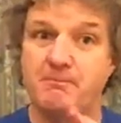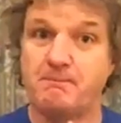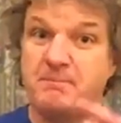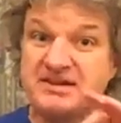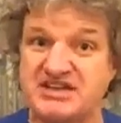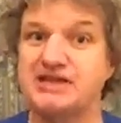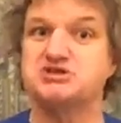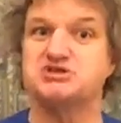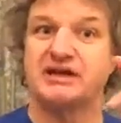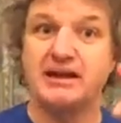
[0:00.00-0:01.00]

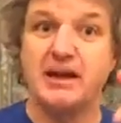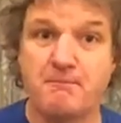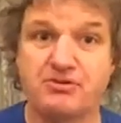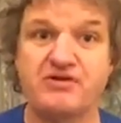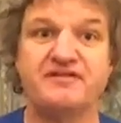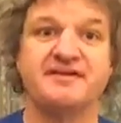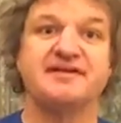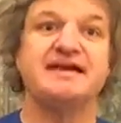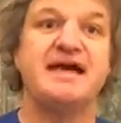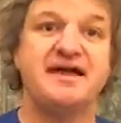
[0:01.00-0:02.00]
potentially
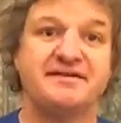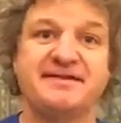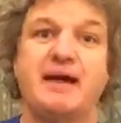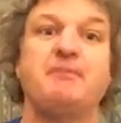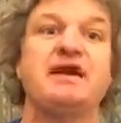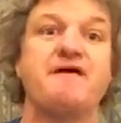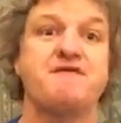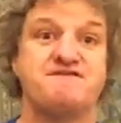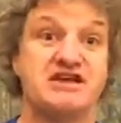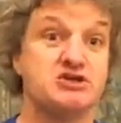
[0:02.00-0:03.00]
privacy sapping
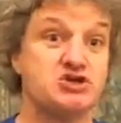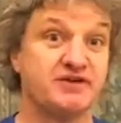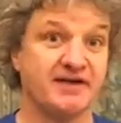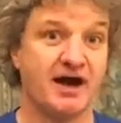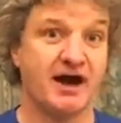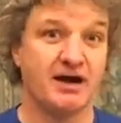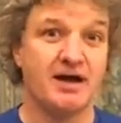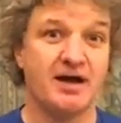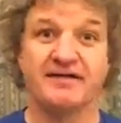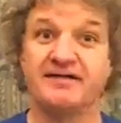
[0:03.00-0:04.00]
features are.
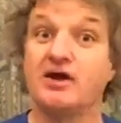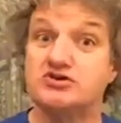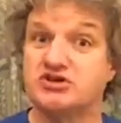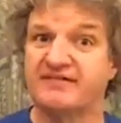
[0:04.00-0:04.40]
So don't just